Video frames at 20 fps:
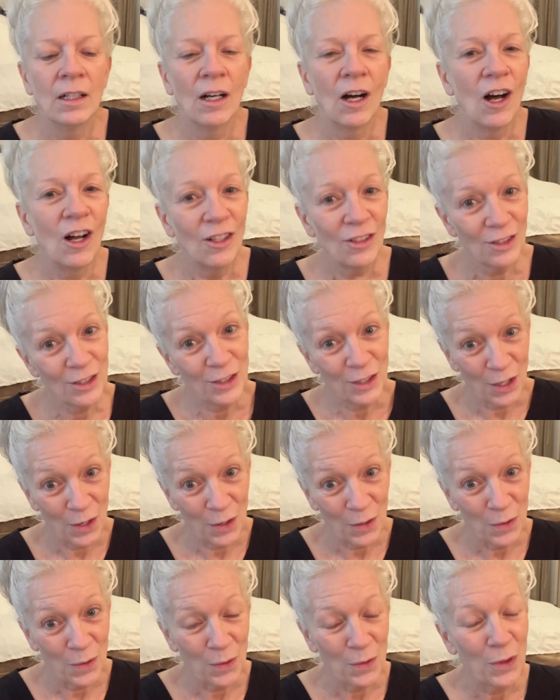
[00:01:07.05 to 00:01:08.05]

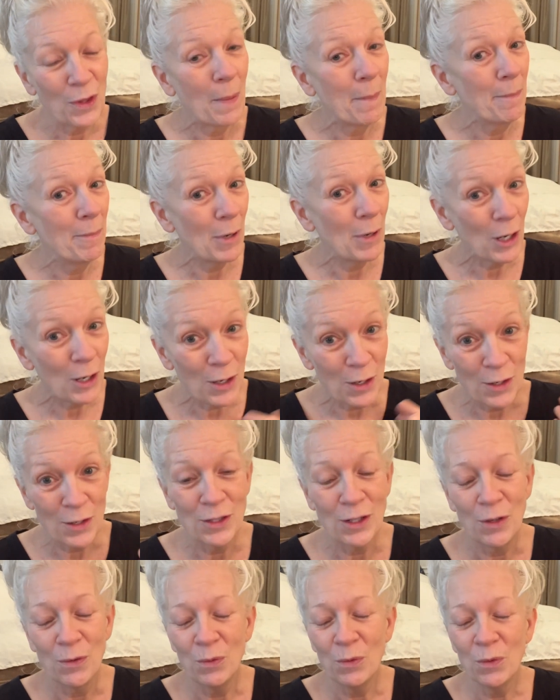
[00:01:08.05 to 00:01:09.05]
Also, the
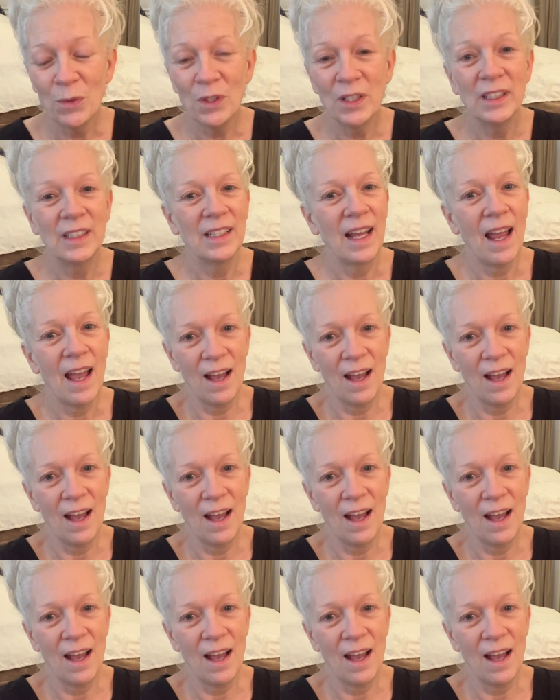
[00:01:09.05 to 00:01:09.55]
birds are really